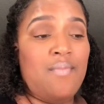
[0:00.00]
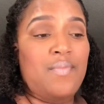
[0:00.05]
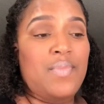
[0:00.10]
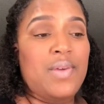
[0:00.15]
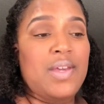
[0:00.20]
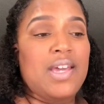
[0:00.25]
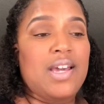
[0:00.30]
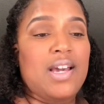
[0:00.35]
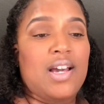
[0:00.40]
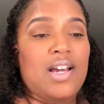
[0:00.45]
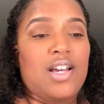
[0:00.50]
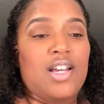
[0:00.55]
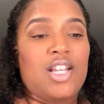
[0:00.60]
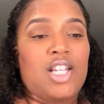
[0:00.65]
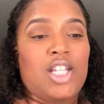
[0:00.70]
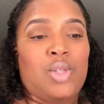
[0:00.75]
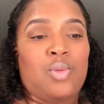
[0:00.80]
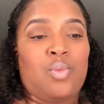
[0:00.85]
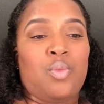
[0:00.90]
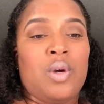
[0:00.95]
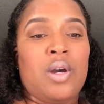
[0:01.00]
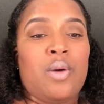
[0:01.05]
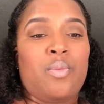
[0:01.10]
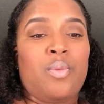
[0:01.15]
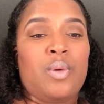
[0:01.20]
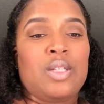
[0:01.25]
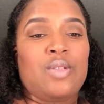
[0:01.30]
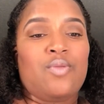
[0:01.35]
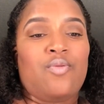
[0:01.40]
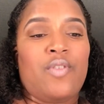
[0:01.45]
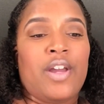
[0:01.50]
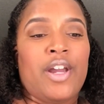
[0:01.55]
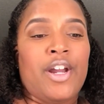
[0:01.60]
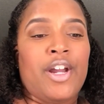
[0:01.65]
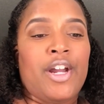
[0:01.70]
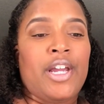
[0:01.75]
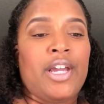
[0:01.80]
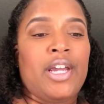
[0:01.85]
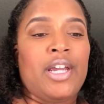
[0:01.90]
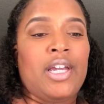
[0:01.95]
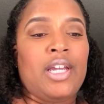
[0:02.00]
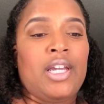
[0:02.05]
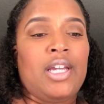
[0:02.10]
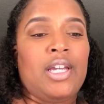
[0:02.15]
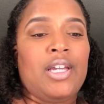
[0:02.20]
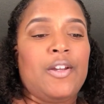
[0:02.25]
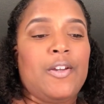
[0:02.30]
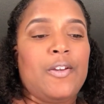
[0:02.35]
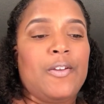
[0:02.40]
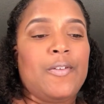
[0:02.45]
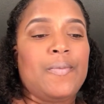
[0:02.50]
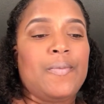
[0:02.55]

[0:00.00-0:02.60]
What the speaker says: Because what was very